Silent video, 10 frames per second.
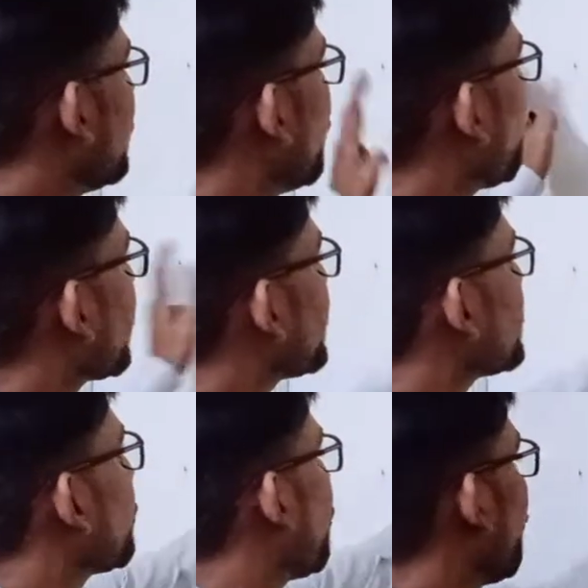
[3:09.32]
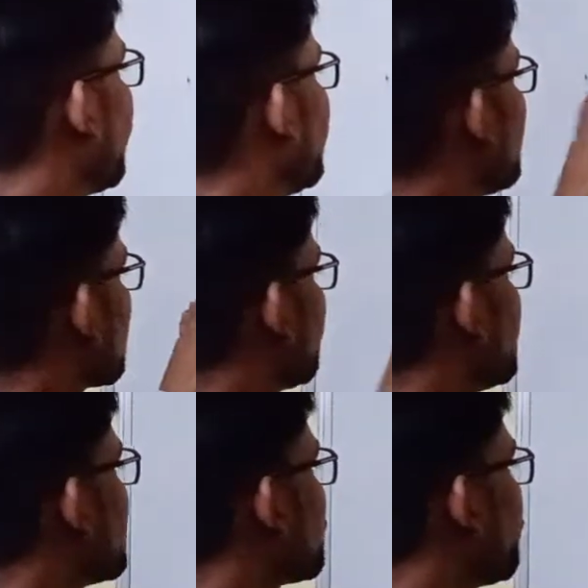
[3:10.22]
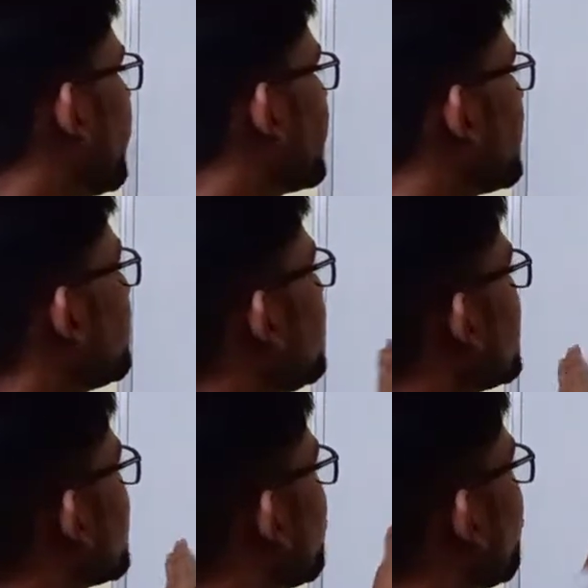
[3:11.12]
What is the covariance of these two variables?